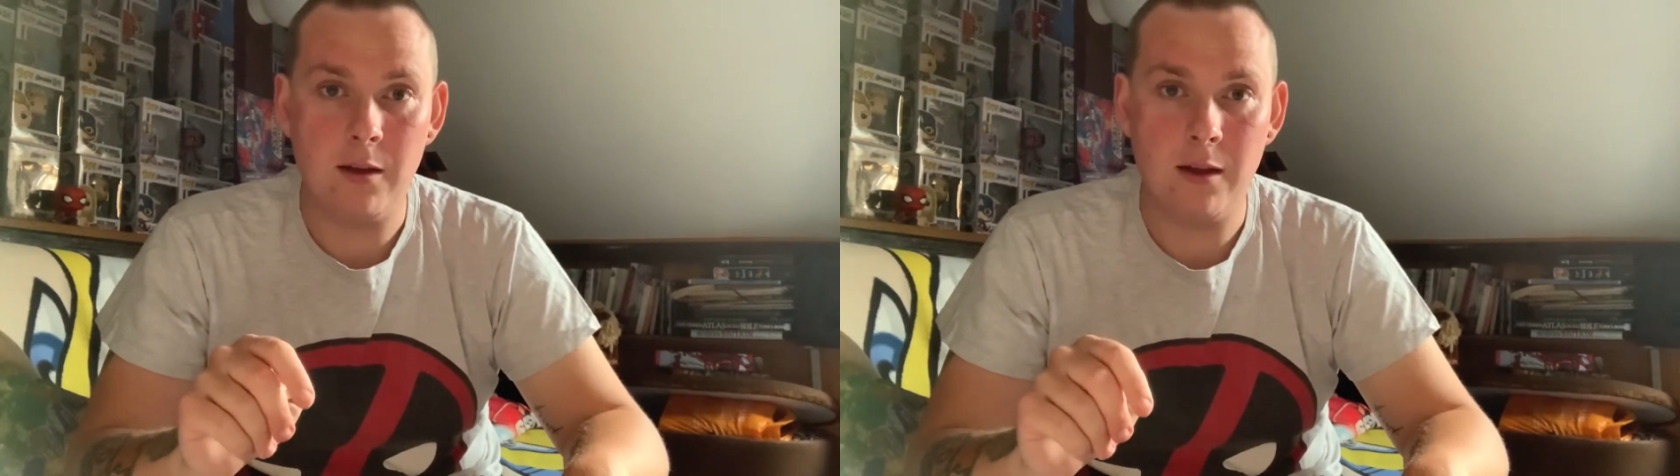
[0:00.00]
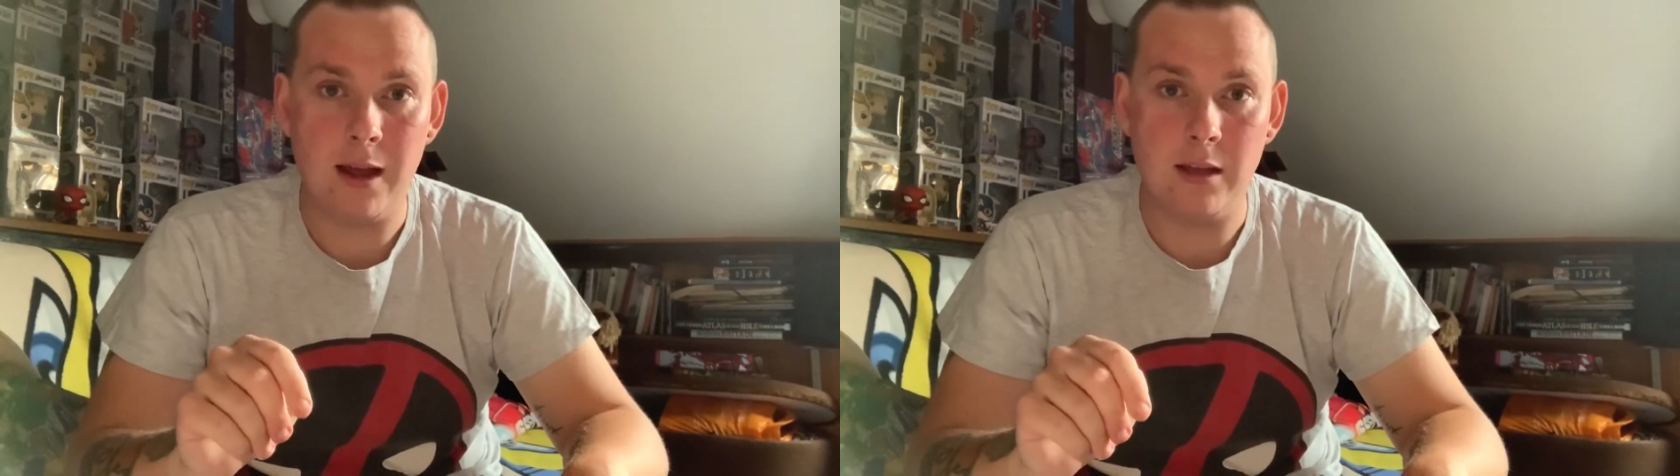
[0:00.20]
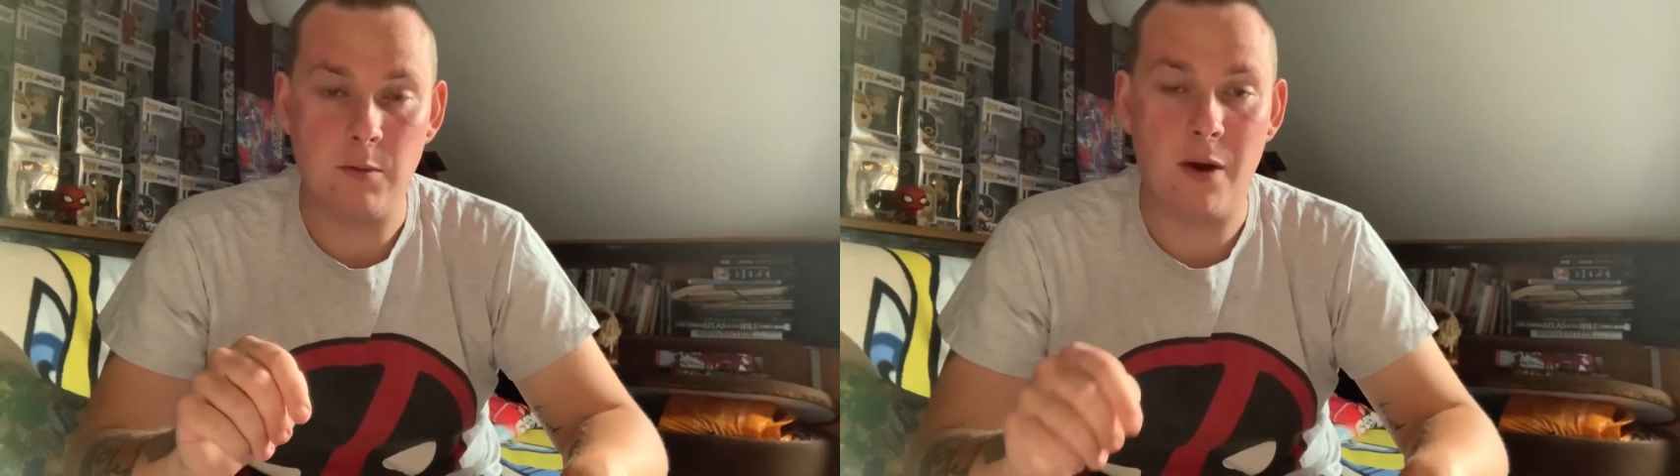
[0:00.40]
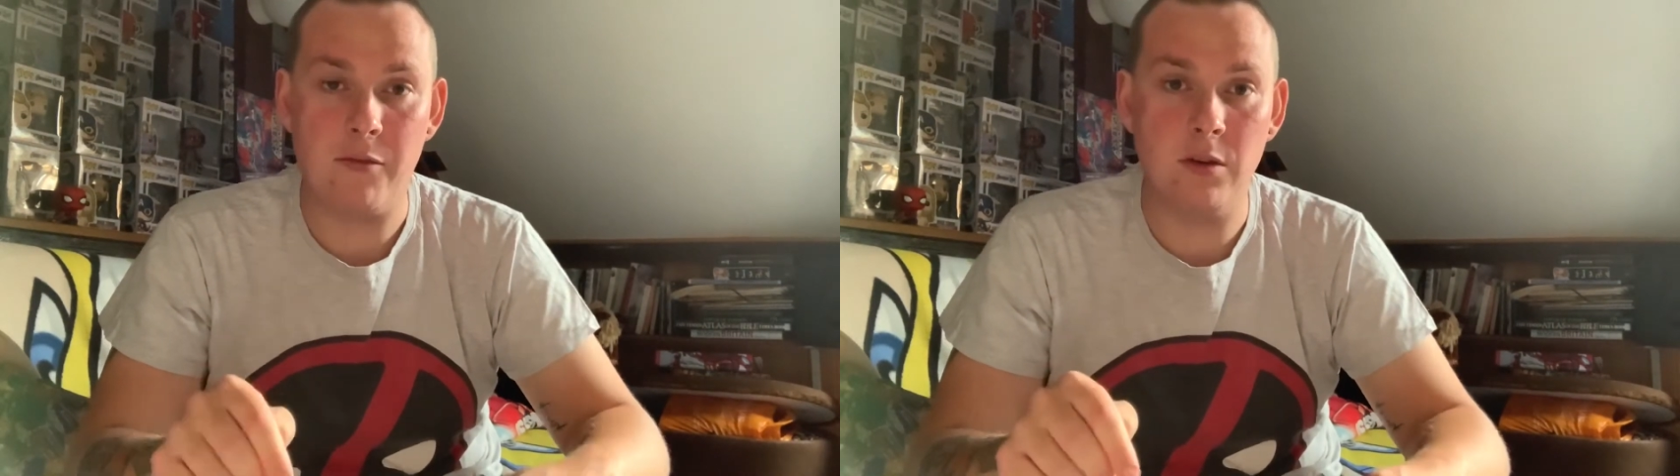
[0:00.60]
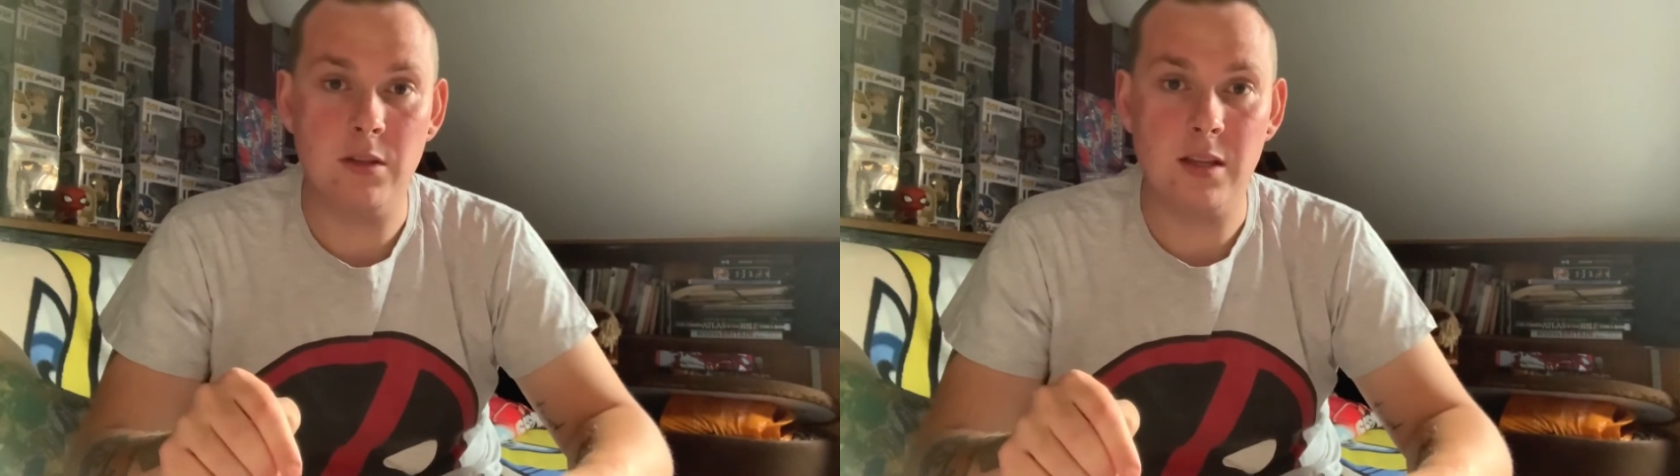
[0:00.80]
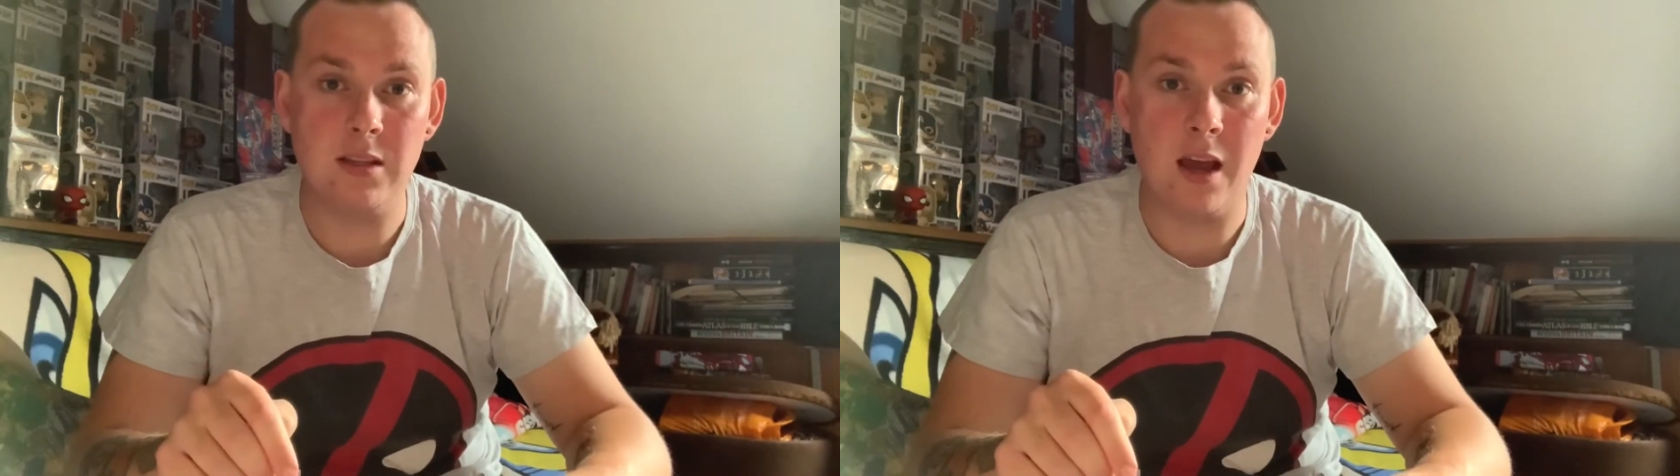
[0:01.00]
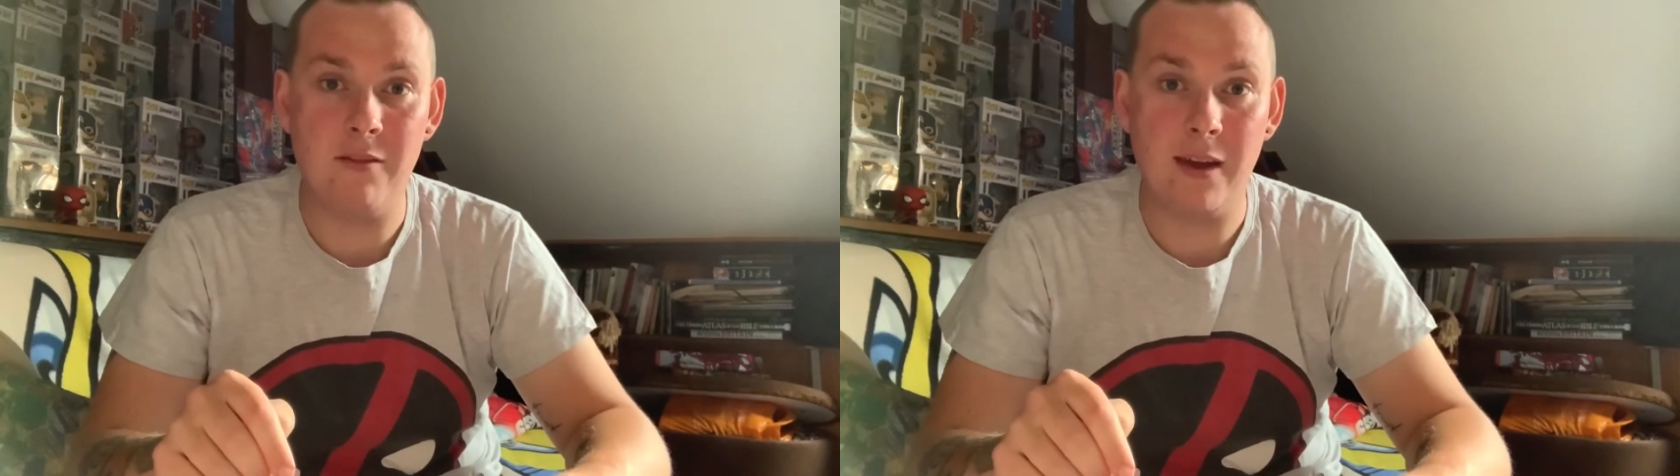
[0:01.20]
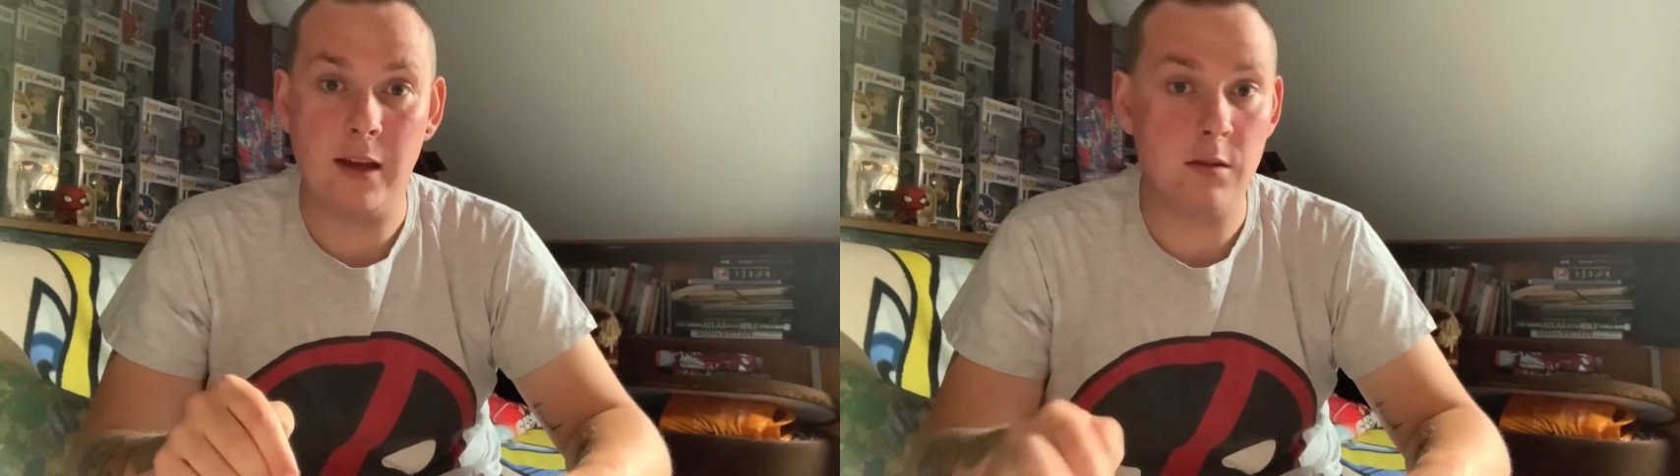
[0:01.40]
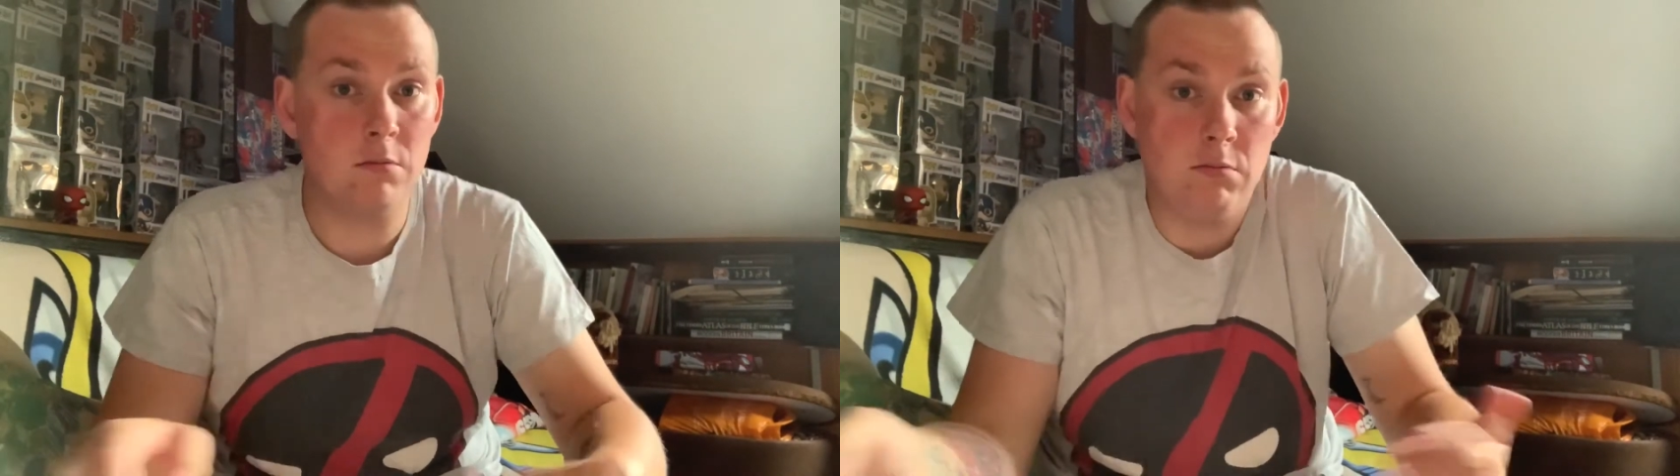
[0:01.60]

has a preference to certain things,